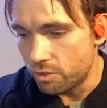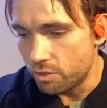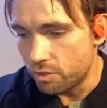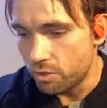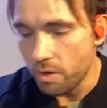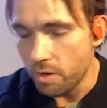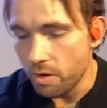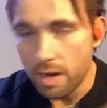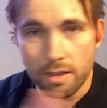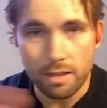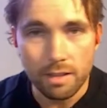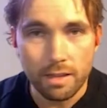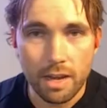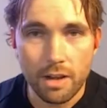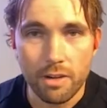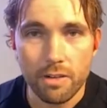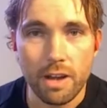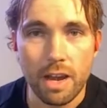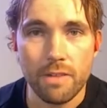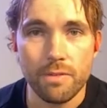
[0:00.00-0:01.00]
trial and
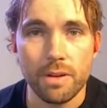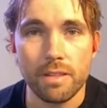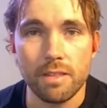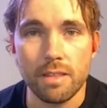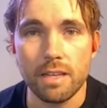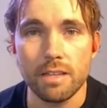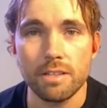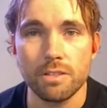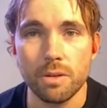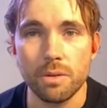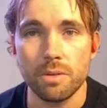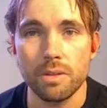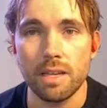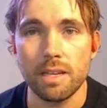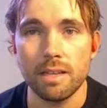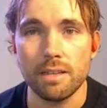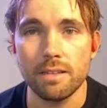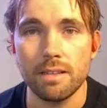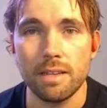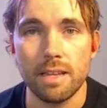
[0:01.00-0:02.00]
error everything so
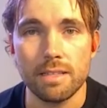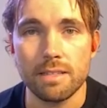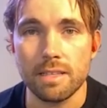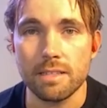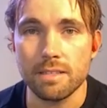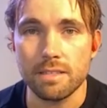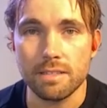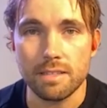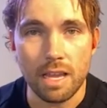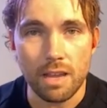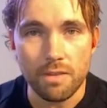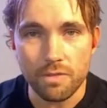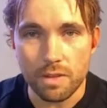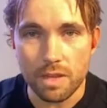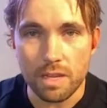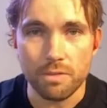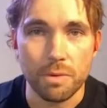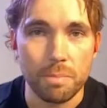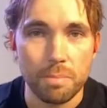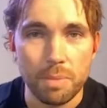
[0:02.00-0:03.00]
that it's as safe
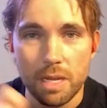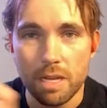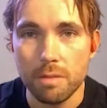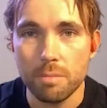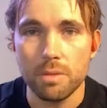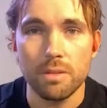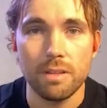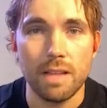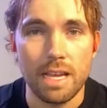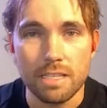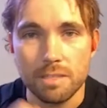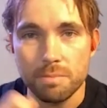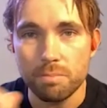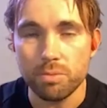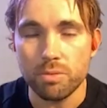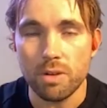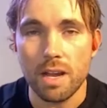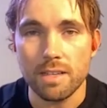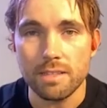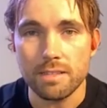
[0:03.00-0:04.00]
and repeatable as
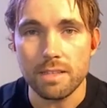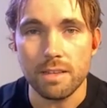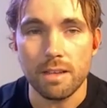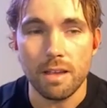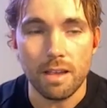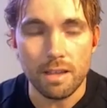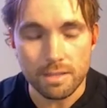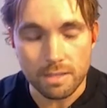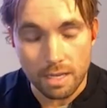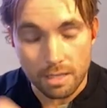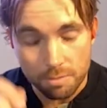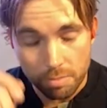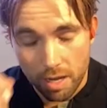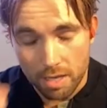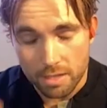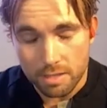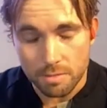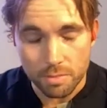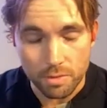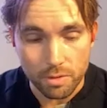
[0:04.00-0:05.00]

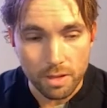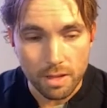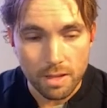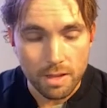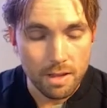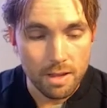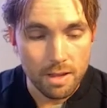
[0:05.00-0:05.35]
possible.